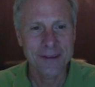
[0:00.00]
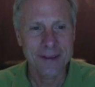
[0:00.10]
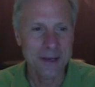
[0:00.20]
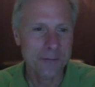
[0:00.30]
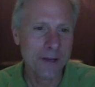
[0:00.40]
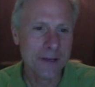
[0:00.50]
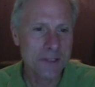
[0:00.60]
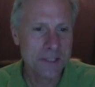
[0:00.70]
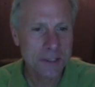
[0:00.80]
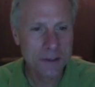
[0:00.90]
And if I
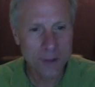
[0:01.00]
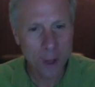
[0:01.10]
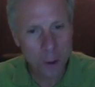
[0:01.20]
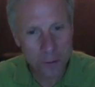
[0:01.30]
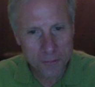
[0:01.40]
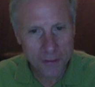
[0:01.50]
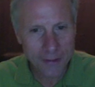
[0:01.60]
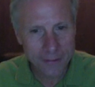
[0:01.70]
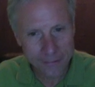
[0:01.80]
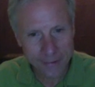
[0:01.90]
continue the whole thing,
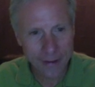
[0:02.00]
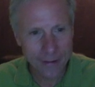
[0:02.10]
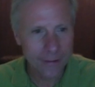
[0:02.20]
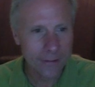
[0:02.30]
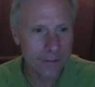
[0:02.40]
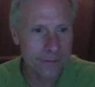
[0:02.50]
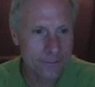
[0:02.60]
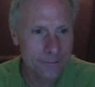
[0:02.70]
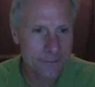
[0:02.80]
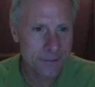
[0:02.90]
and again, I know,
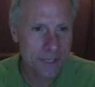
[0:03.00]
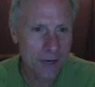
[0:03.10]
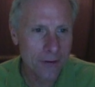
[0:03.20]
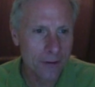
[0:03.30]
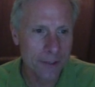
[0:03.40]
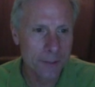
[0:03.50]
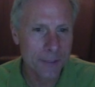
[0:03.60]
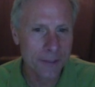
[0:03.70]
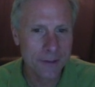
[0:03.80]
scary looking, but